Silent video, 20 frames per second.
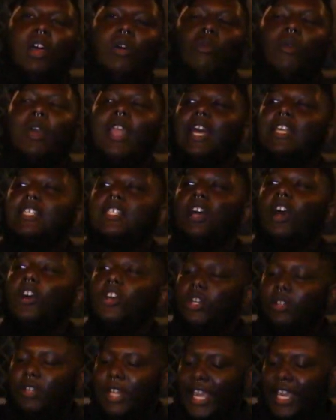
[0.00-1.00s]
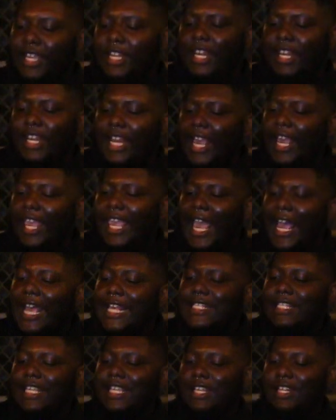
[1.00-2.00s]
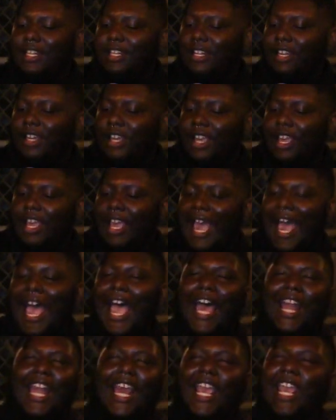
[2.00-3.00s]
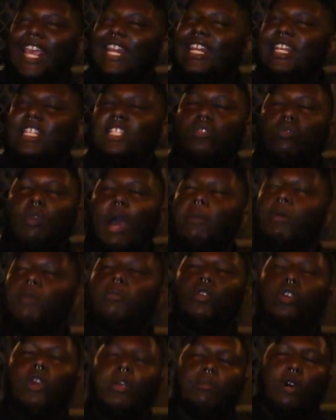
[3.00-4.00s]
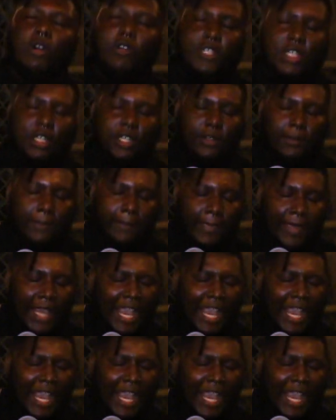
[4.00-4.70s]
when I saw you laying in that casket, I had an indescribable emotion.